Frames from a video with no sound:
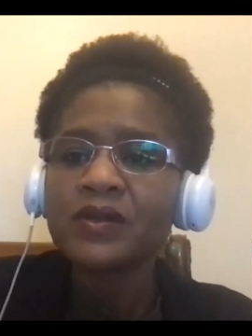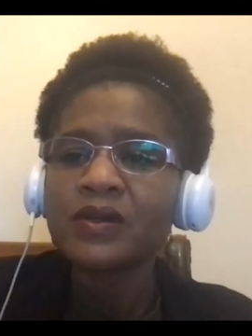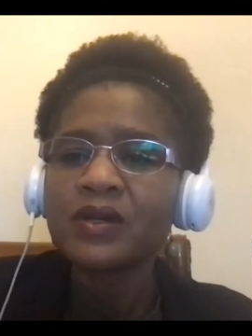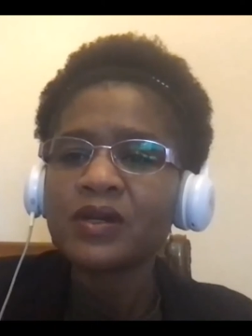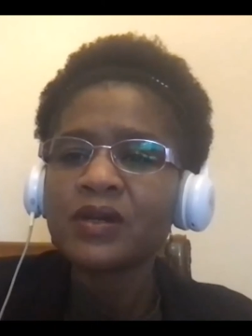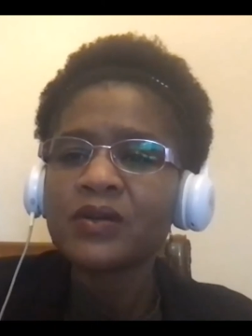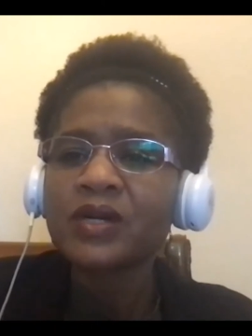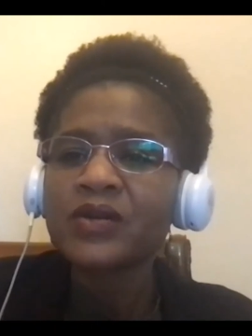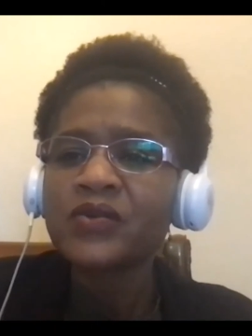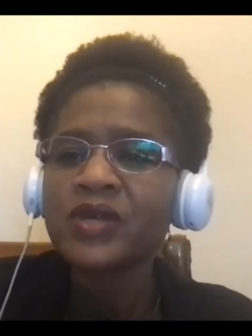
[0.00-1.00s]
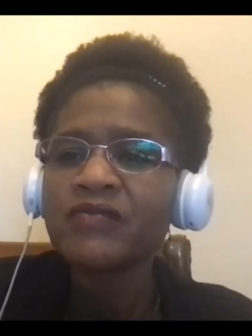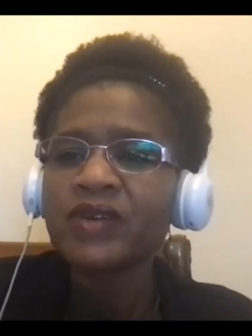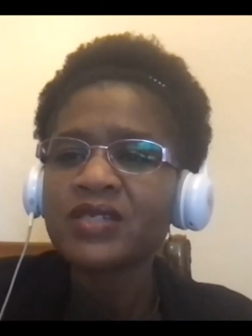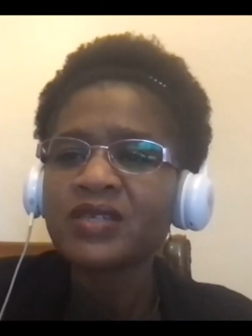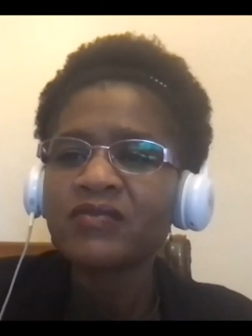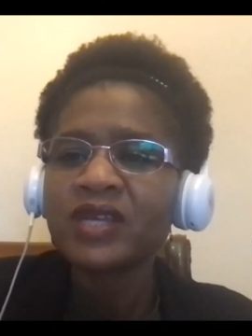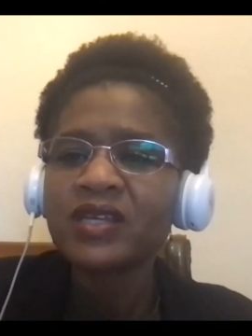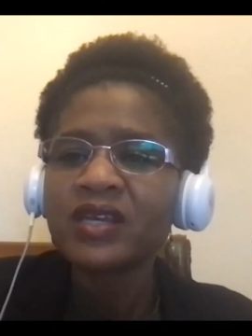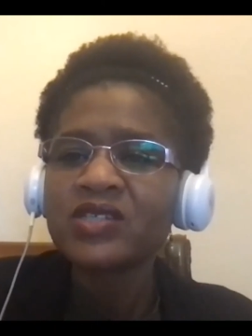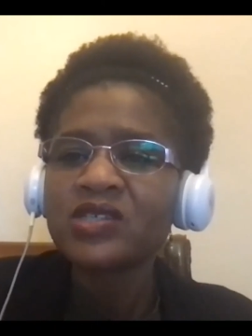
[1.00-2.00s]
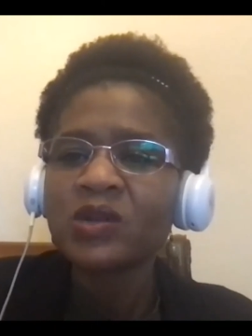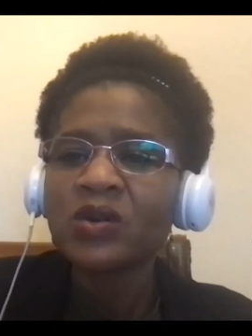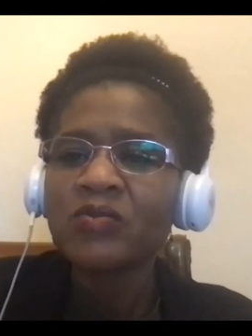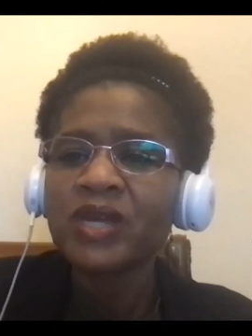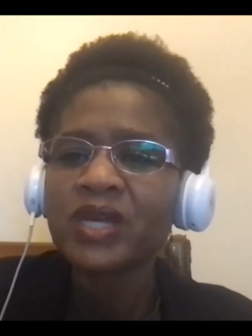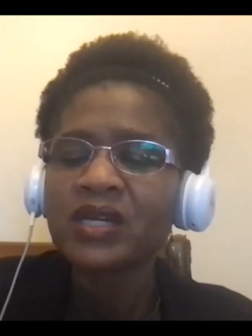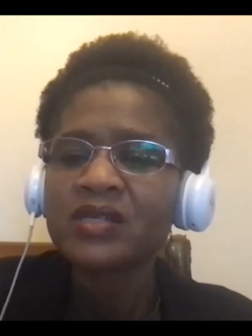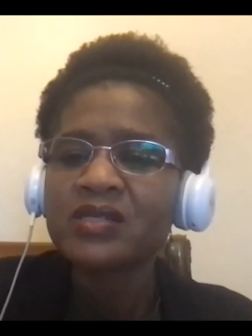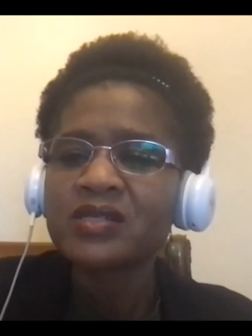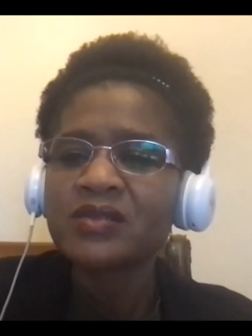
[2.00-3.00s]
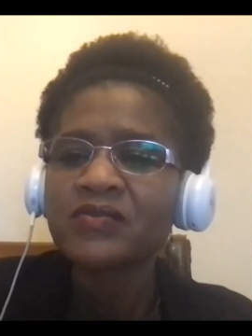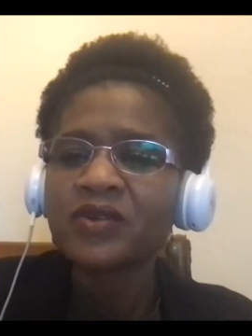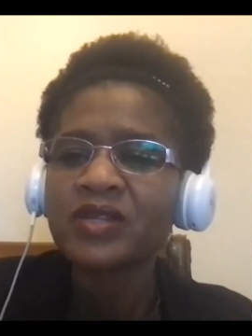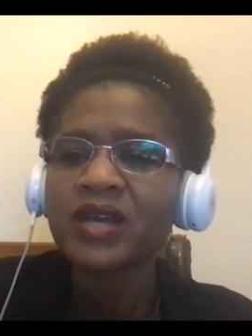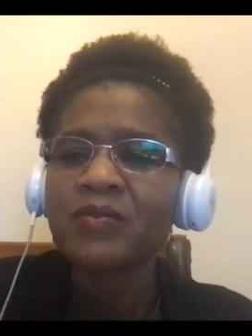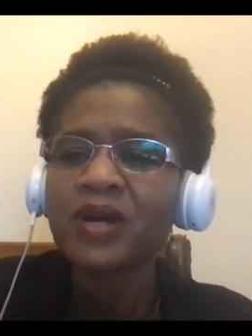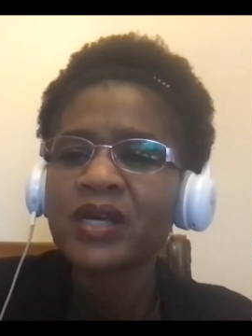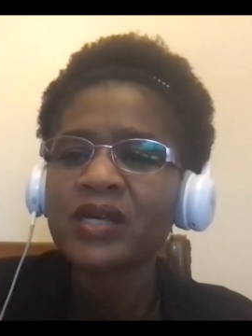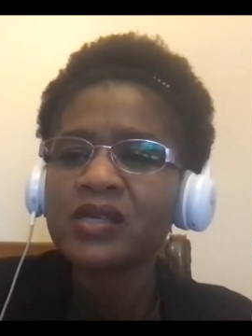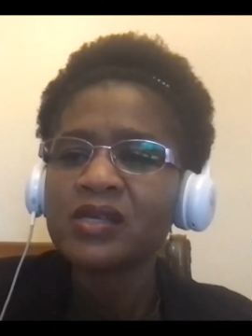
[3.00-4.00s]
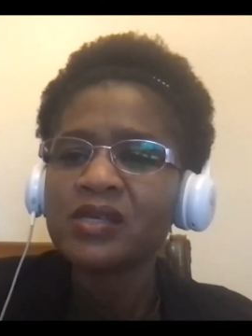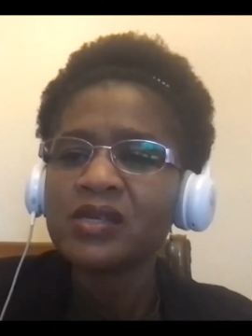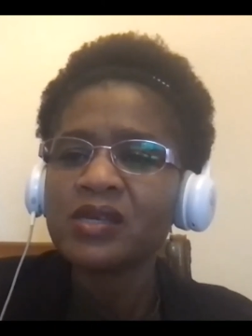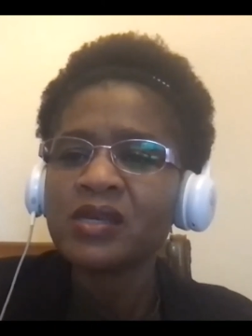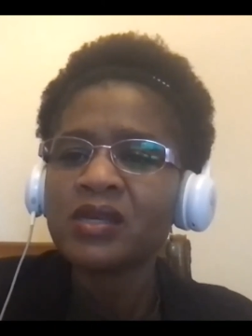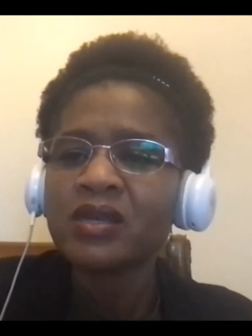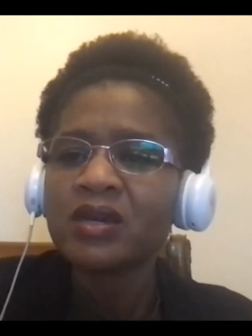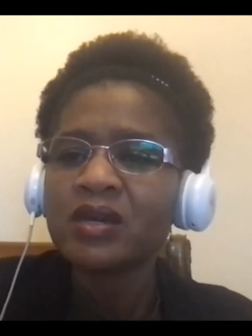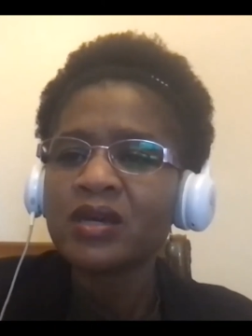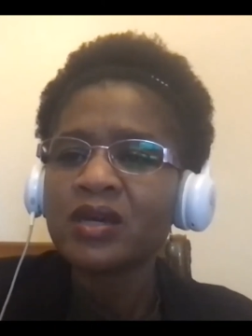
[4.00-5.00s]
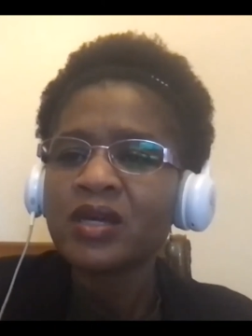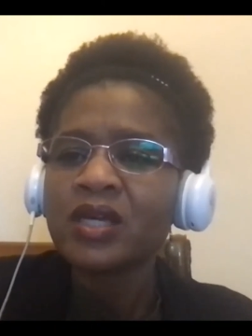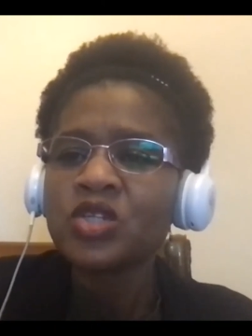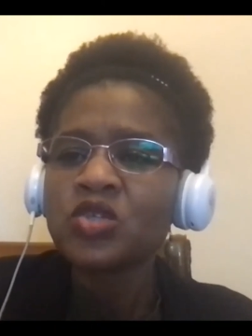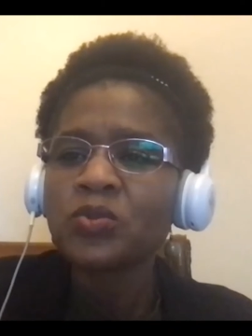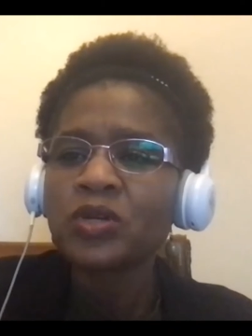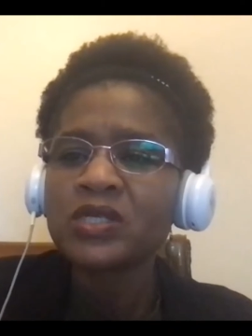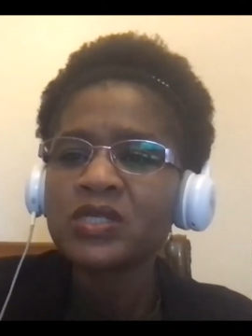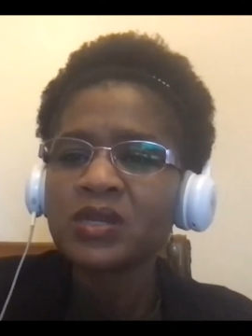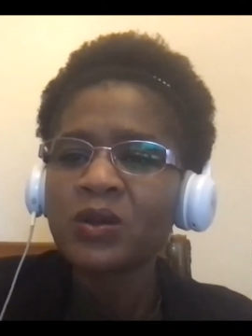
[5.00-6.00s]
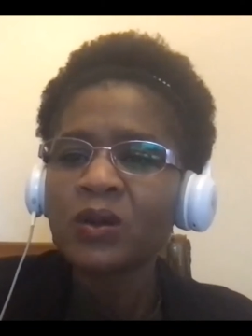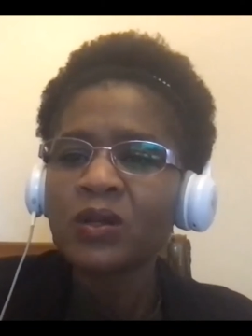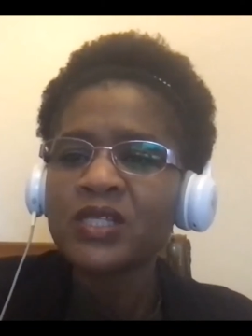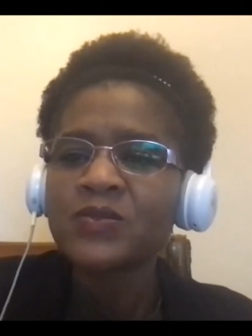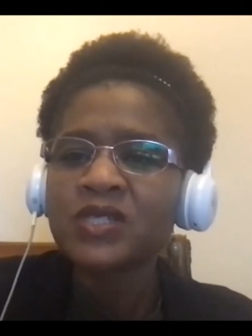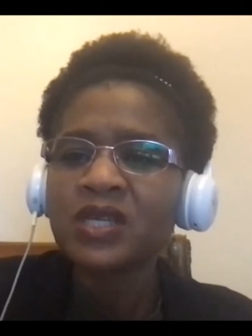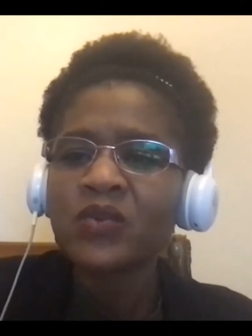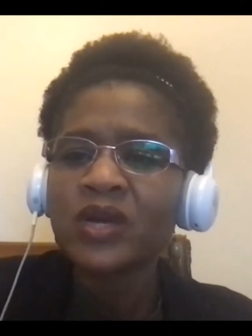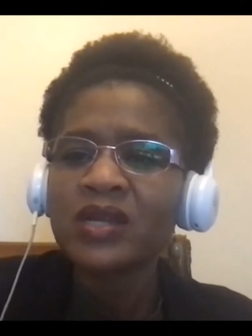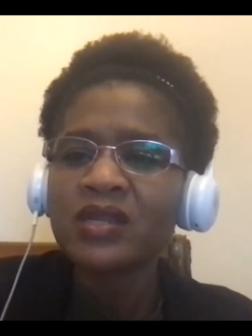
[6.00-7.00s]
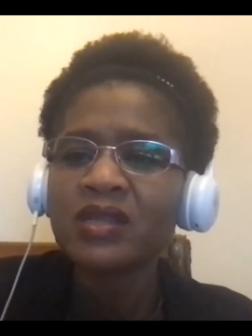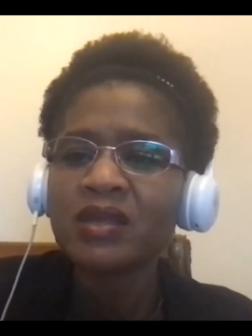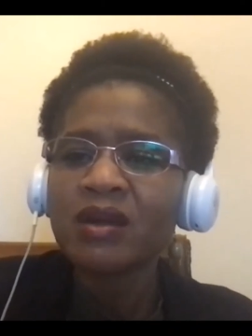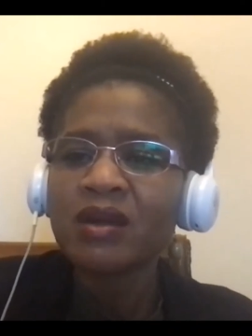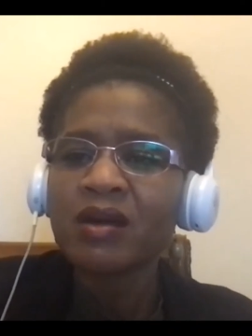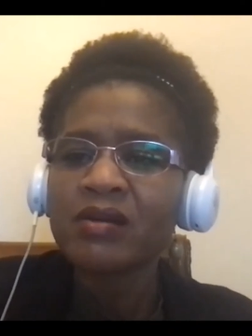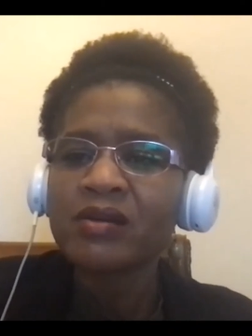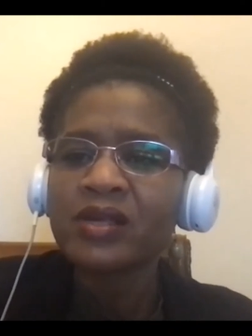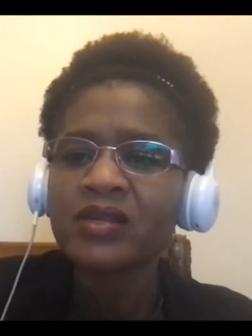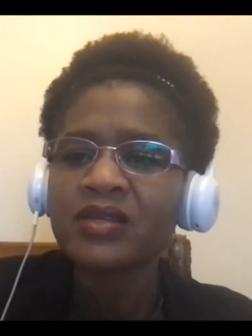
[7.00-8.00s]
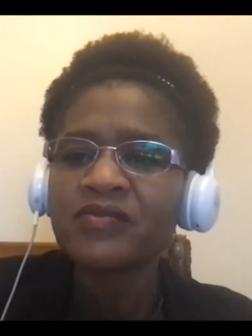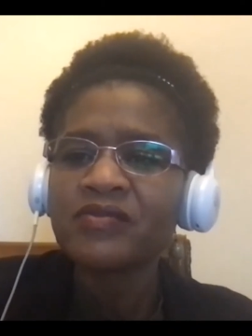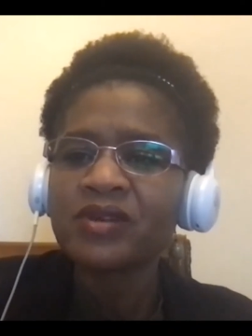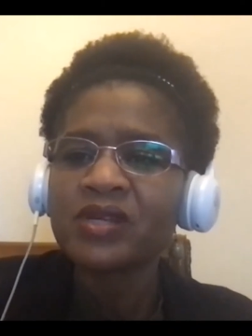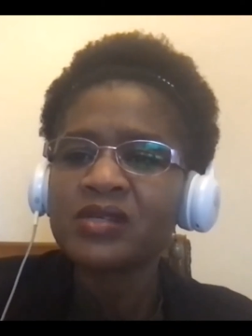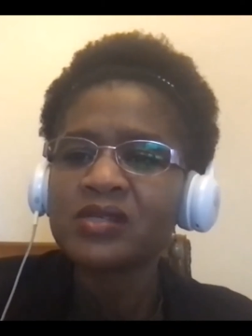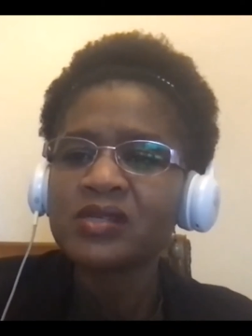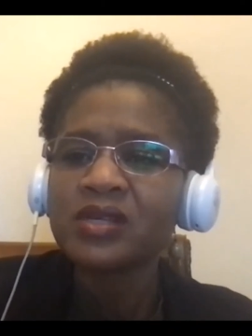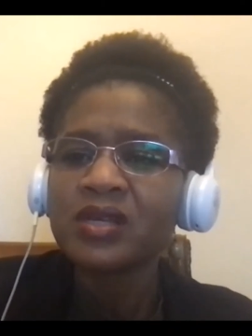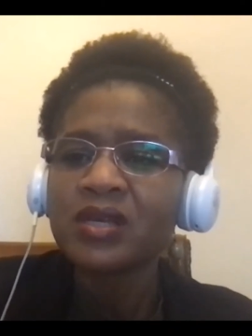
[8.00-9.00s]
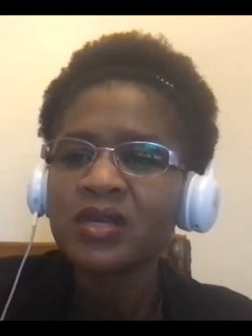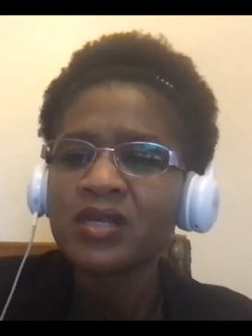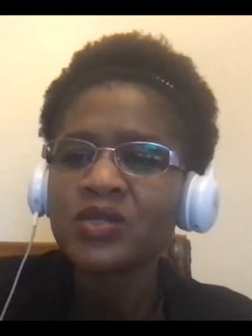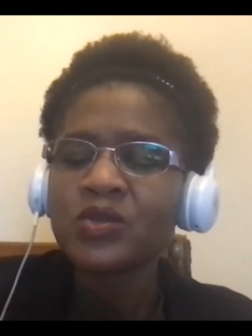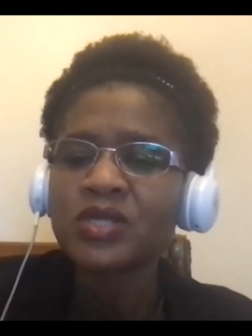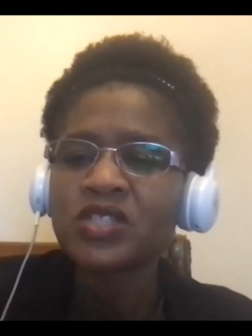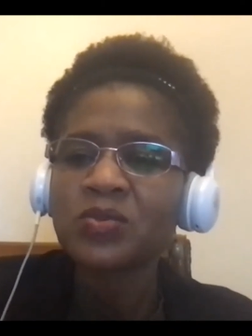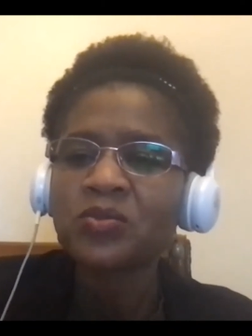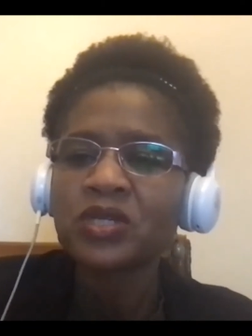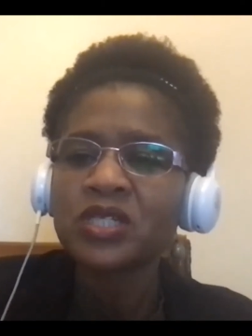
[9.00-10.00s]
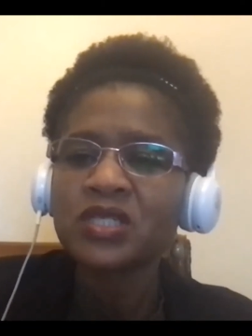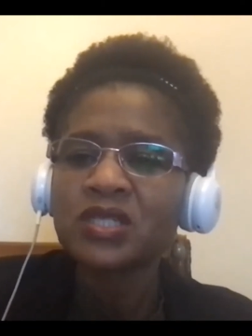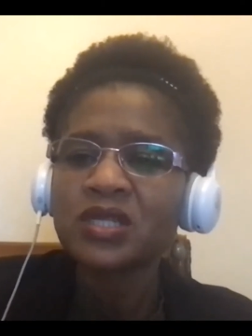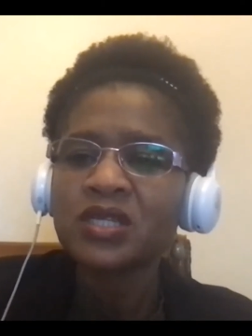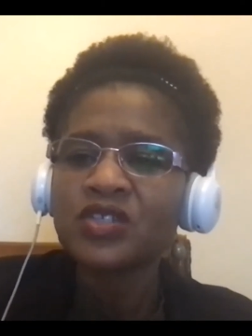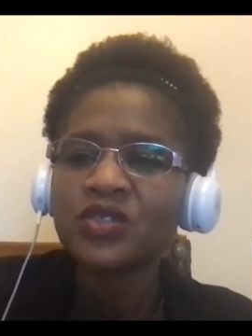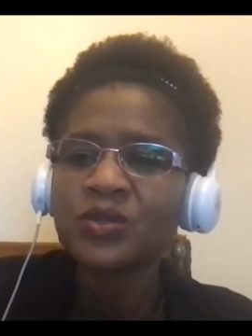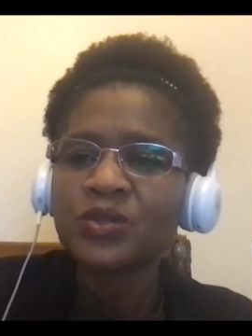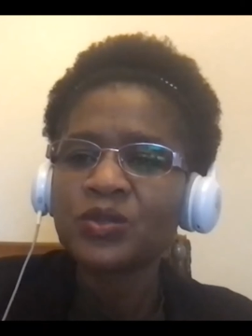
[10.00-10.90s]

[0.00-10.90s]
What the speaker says: How can we effectively engage lawmakers for their buy-in into policy goal, especially when they are indifferent to such a policy issue?